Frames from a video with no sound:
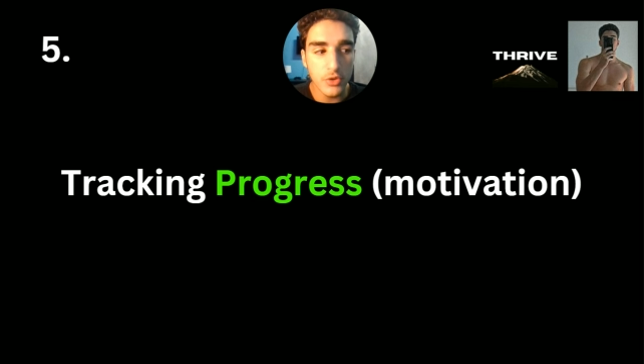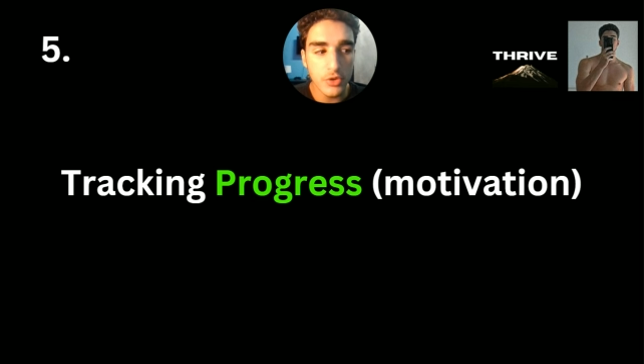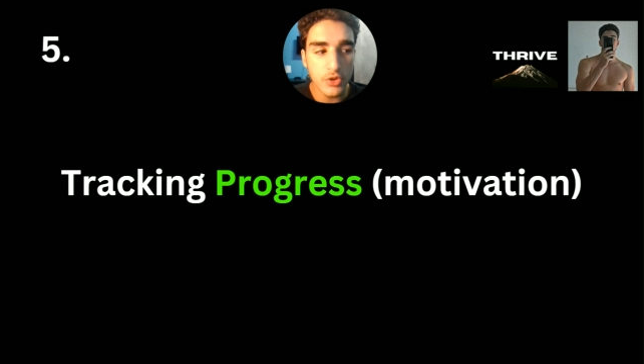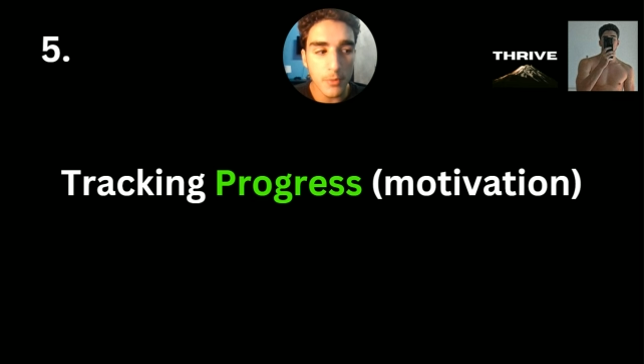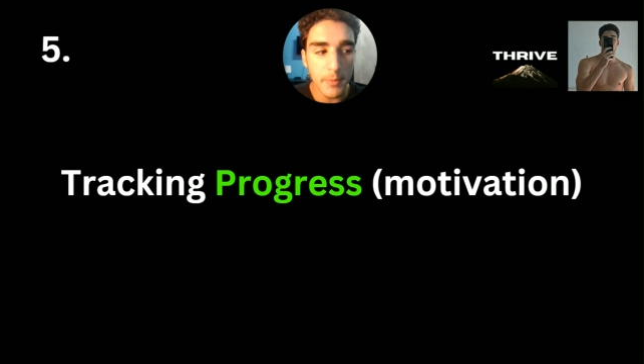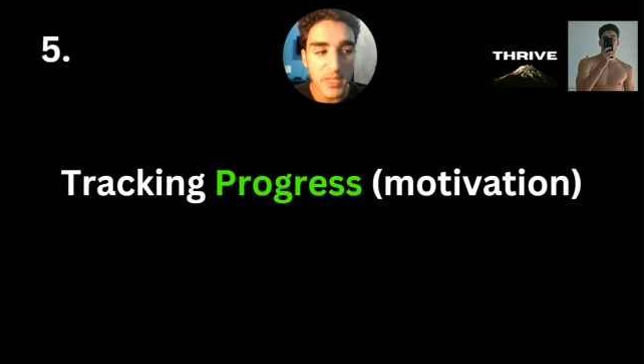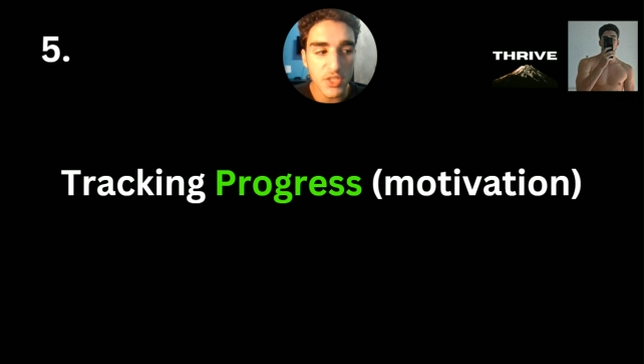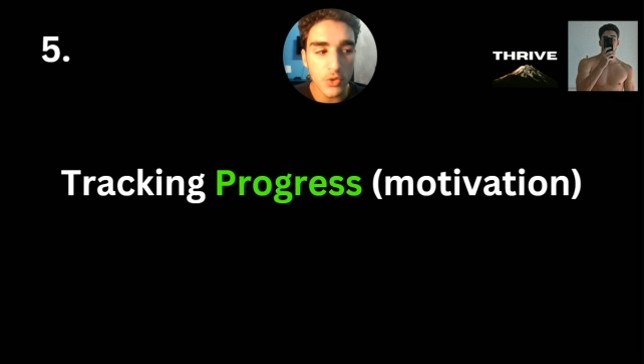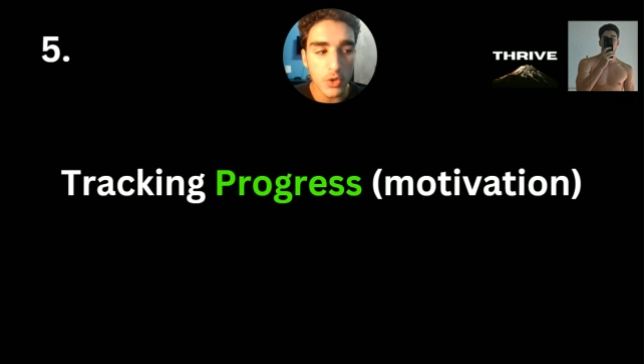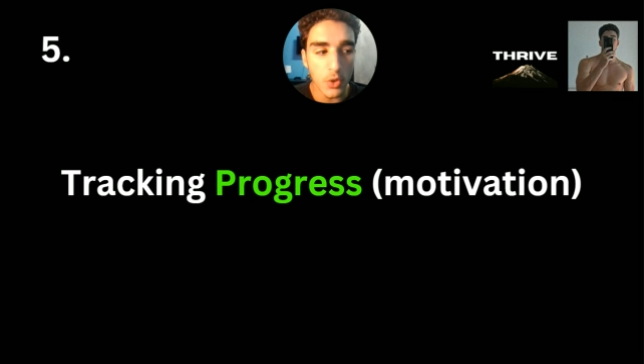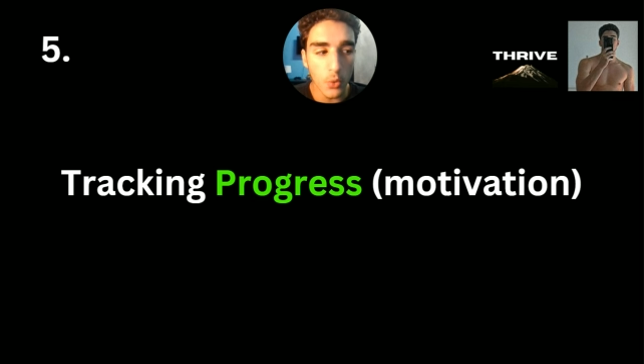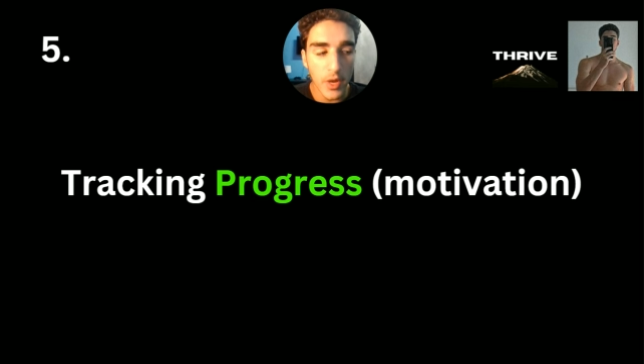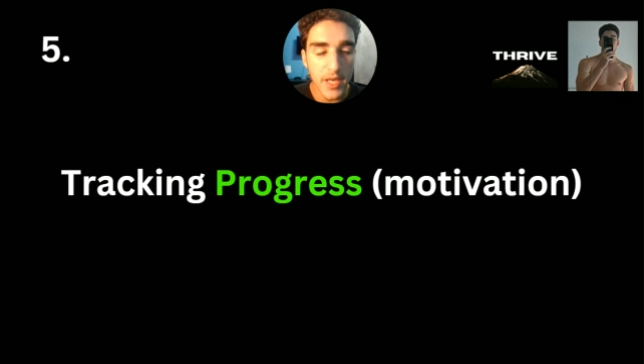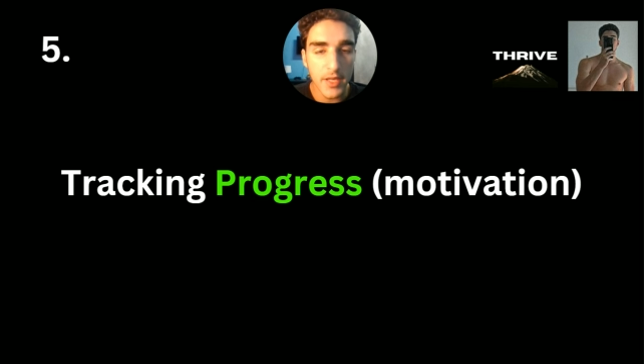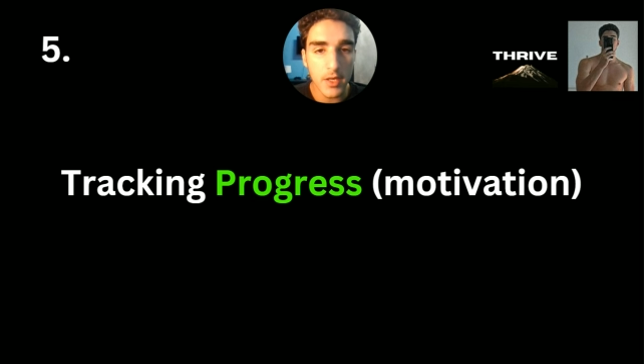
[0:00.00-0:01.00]
used to
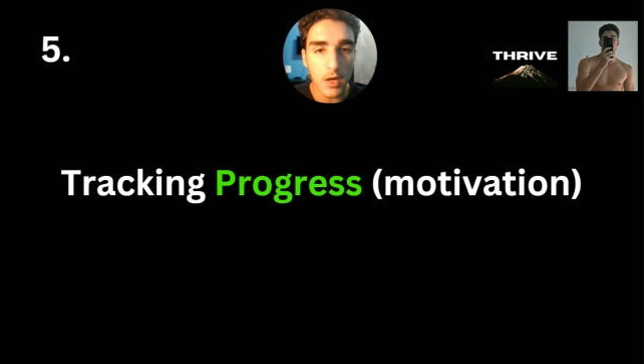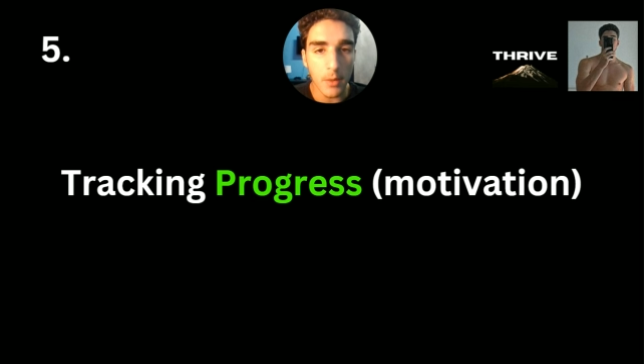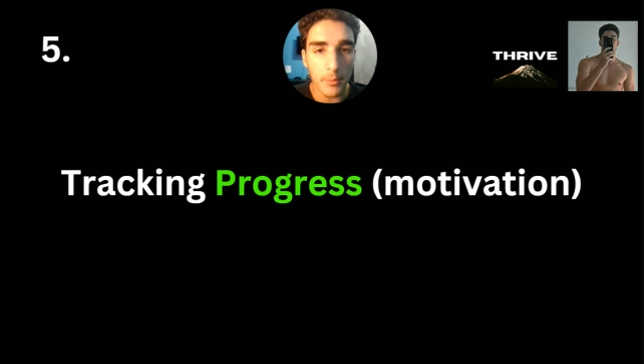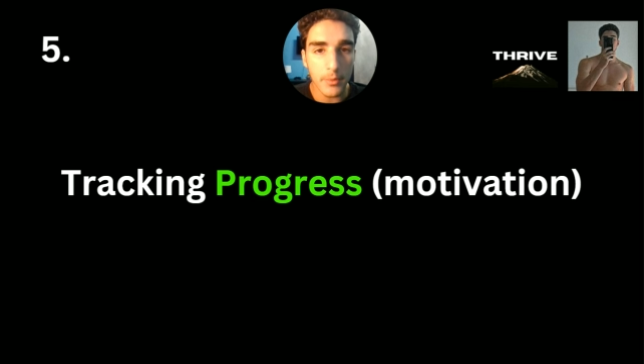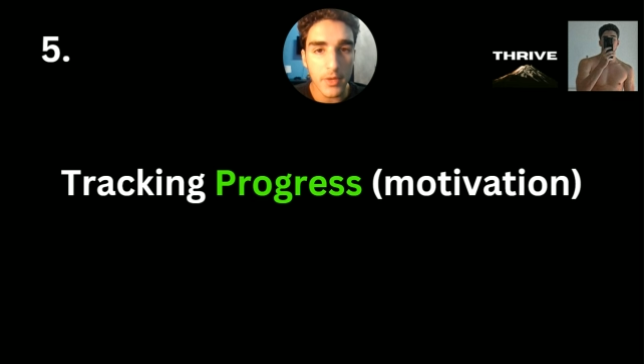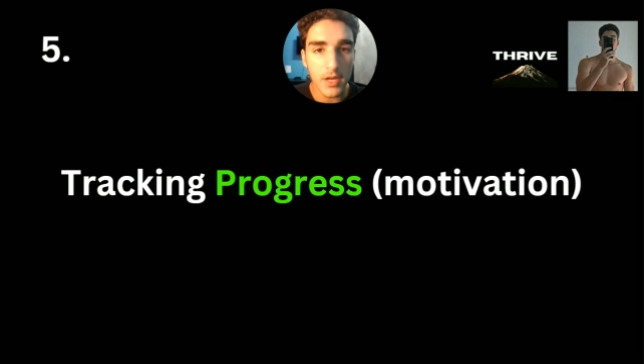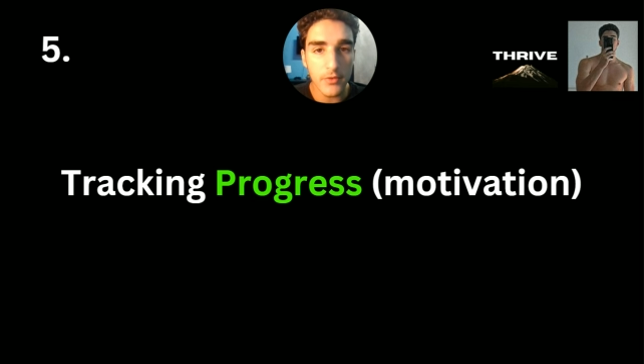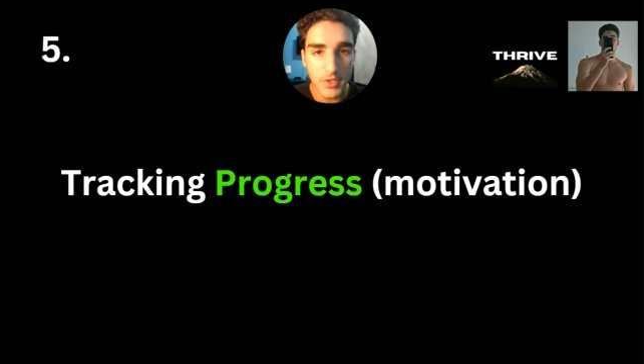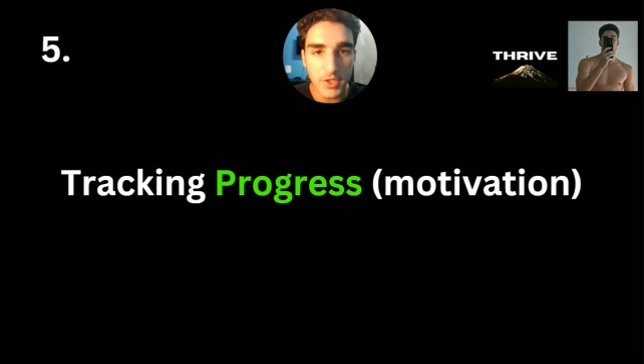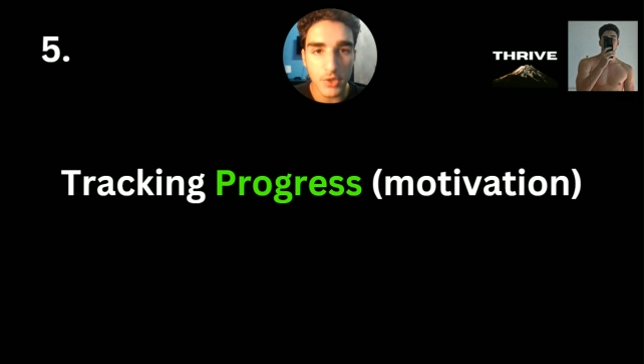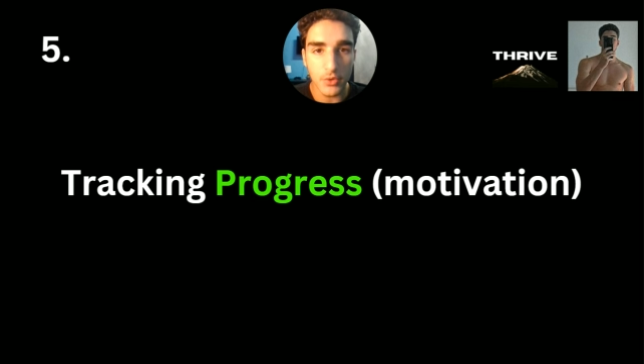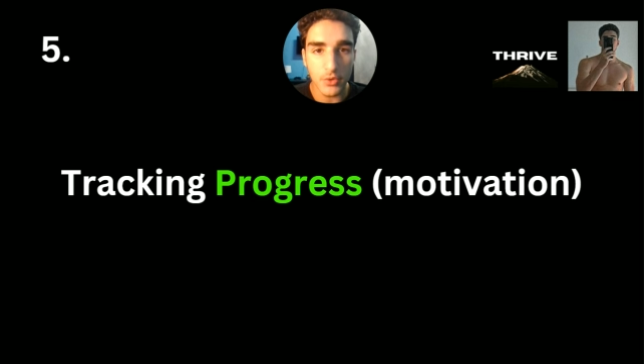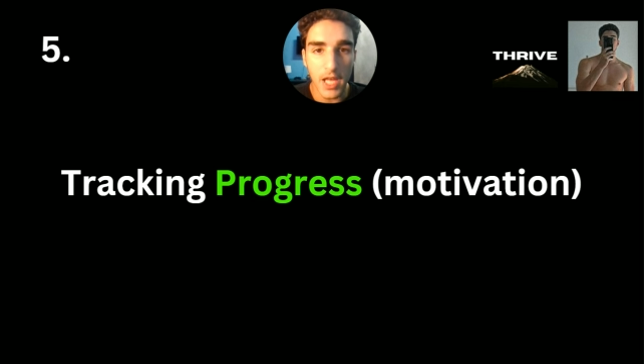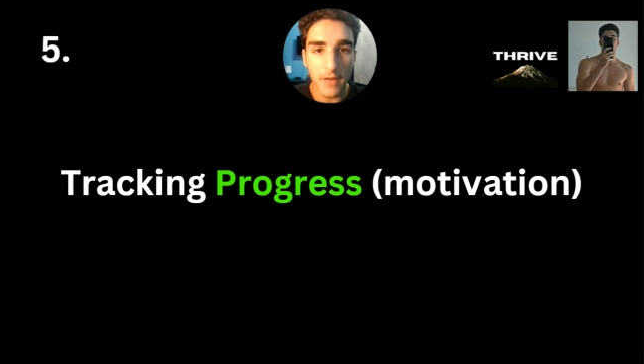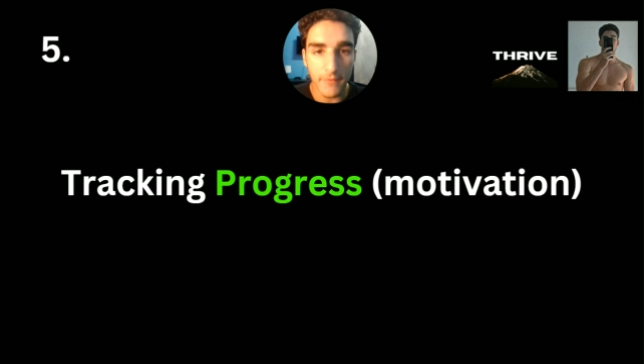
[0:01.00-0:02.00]
basically wake up every
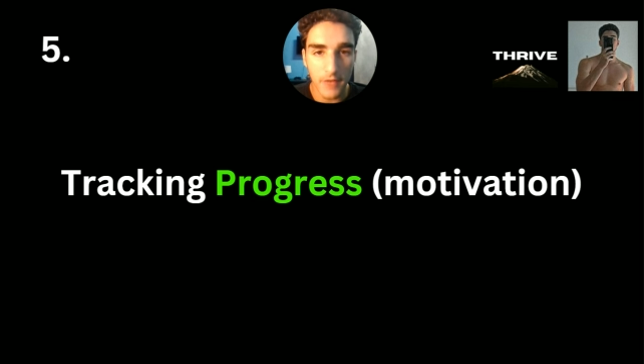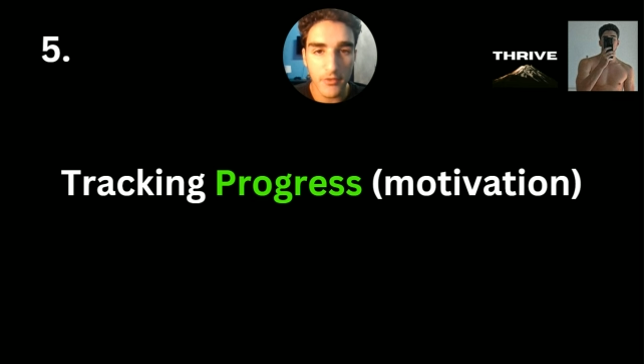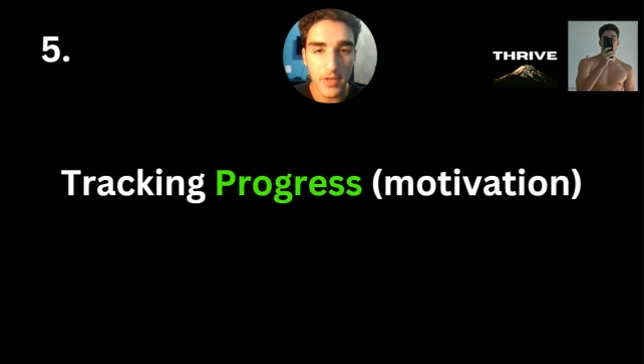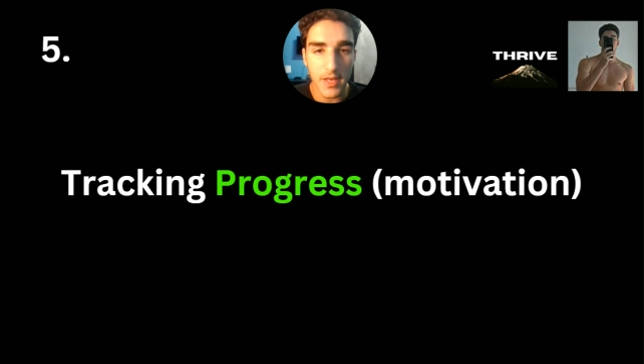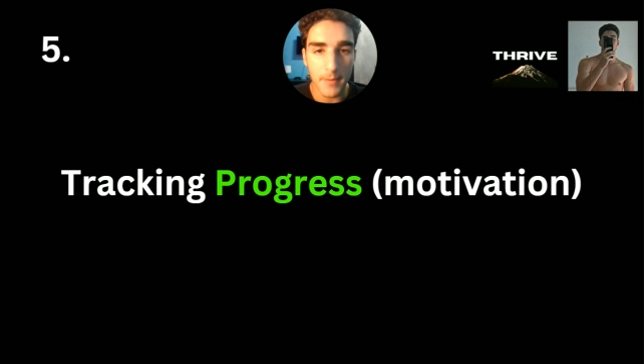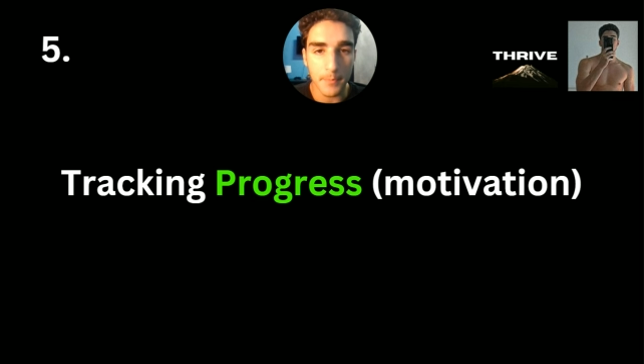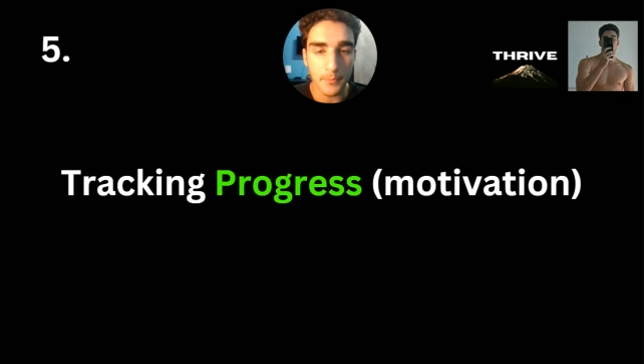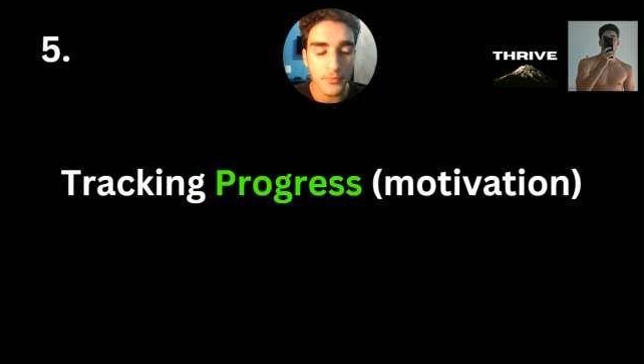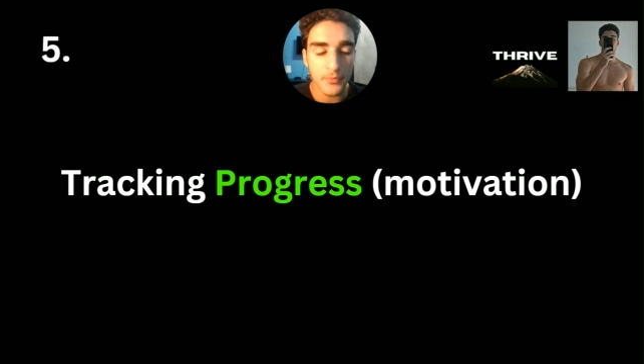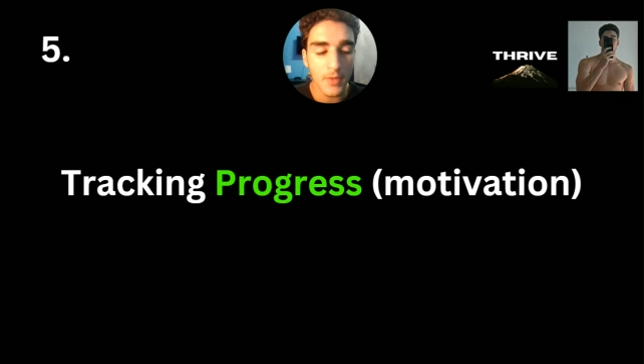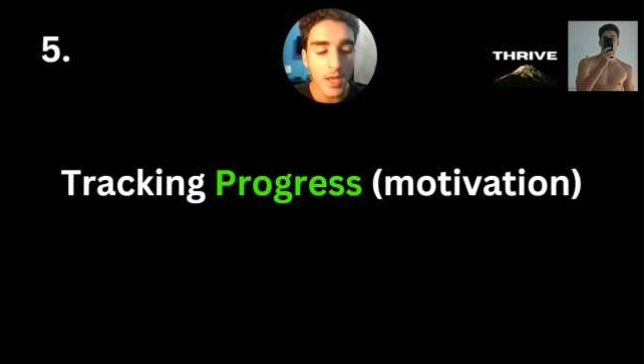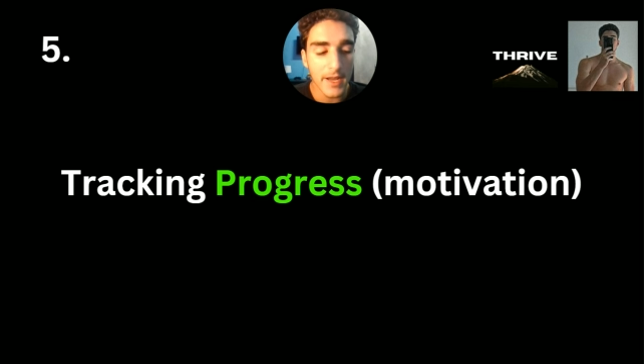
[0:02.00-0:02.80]
single day at 5 a.m.